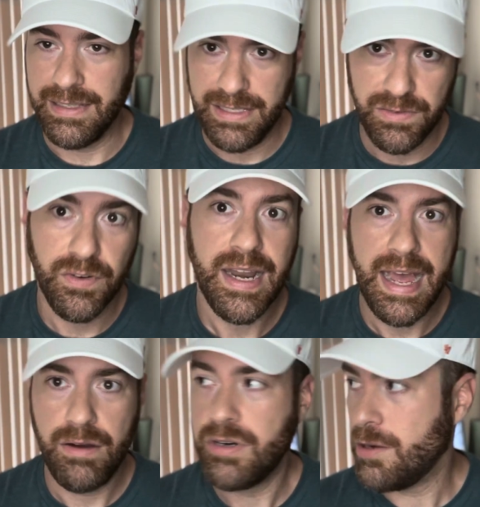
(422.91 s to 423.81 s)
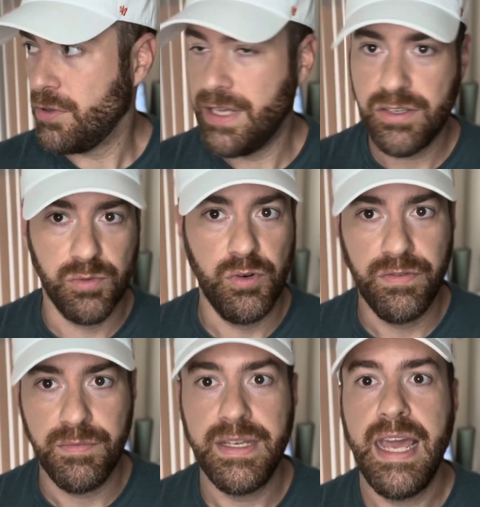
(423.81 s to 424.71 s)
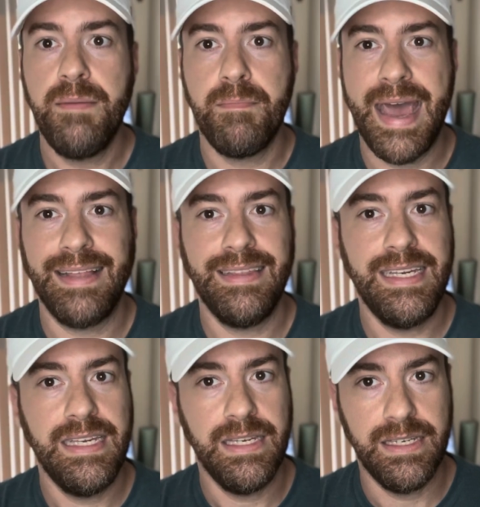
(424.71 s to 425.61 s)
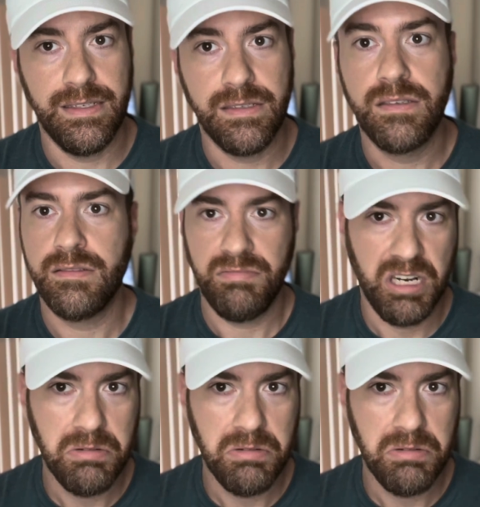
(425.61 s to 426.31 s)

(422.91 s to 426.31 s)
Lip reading: at least for now, a couple days removed from the game, Matt Lee is,